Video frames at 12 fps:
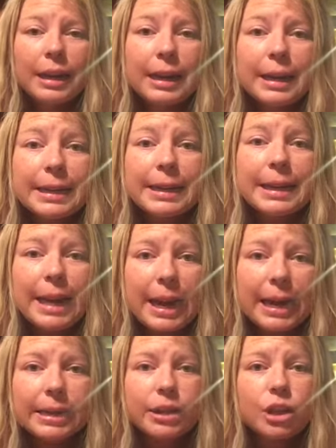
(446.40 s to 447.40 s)

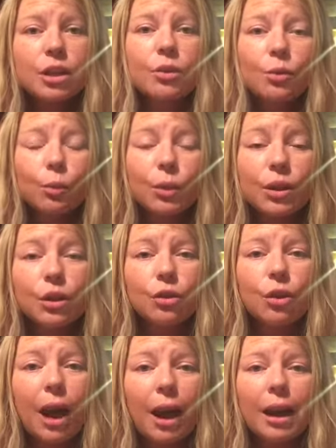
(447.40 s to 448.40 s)
engage with you
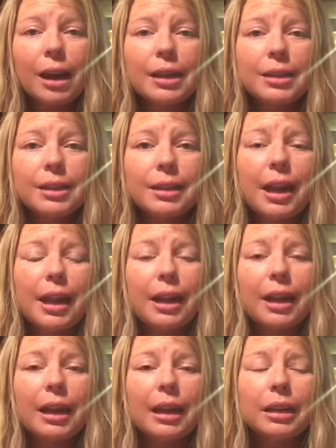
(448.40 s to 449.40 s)
guys
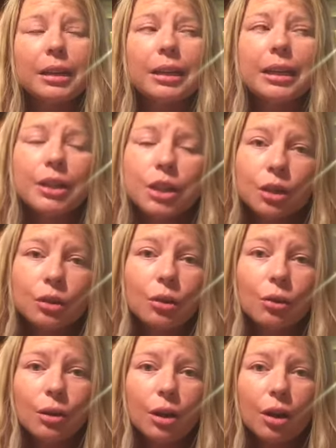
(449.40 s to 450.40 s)
and get to
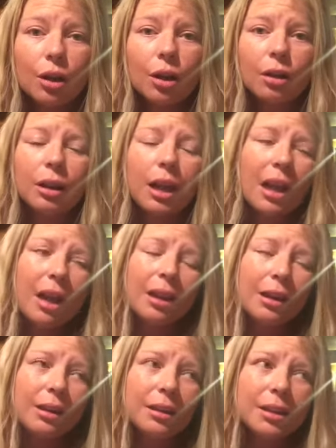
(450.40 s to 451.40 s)
know y'all
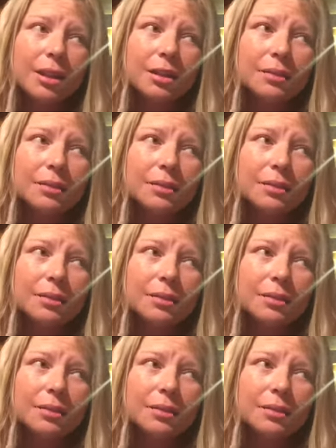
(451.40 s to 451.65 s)
and